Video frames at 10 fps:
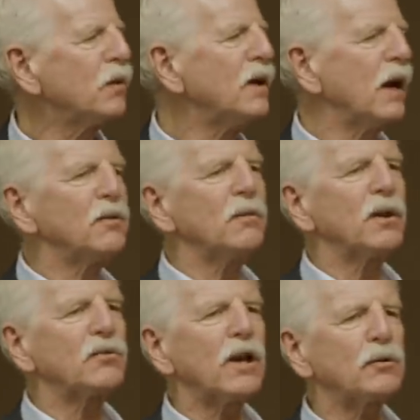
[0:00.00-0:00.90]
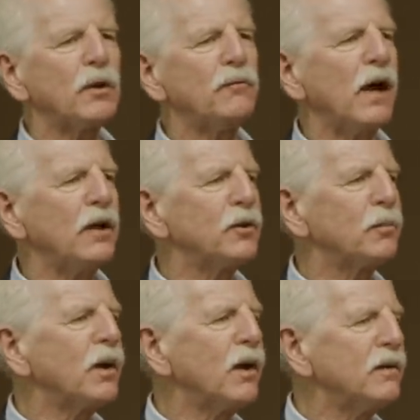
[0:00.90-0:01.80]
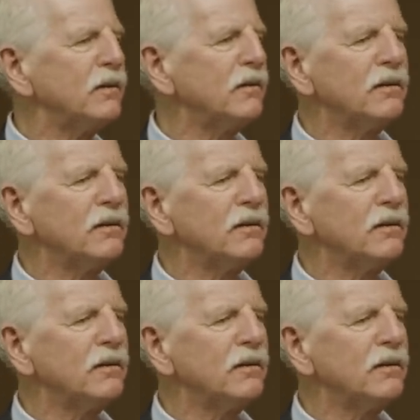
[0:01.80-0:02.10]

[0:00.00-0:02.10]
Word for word: three times as much saturated fat in your blood.